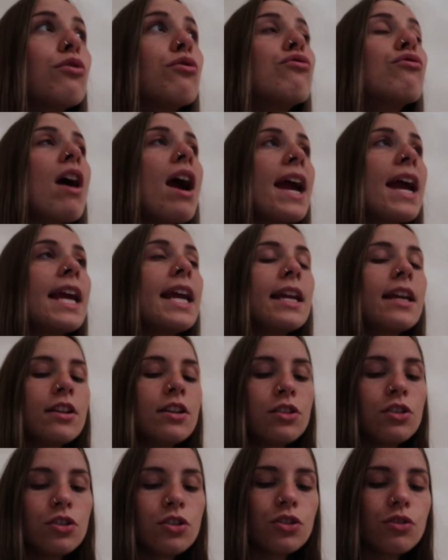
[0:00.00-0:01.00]
the
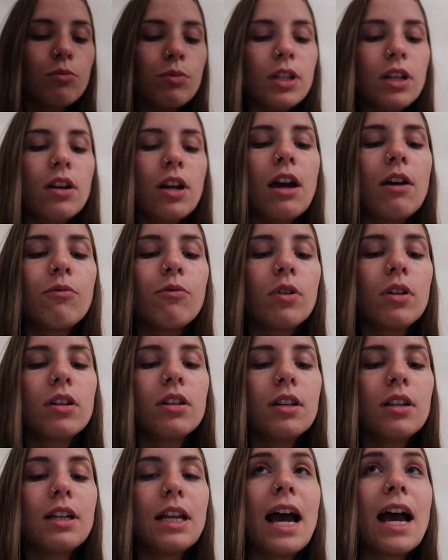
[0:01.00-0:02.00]
range, we don't have
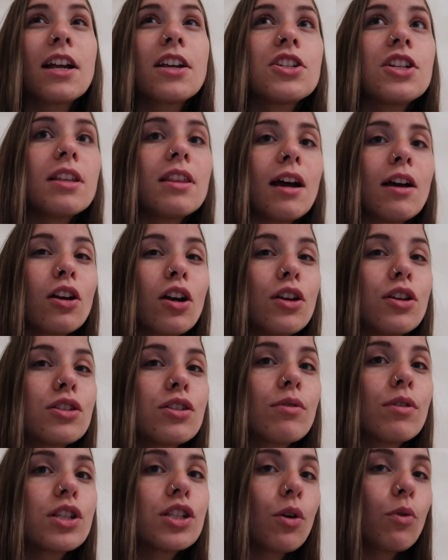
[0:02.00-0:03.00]
one actually that close to us,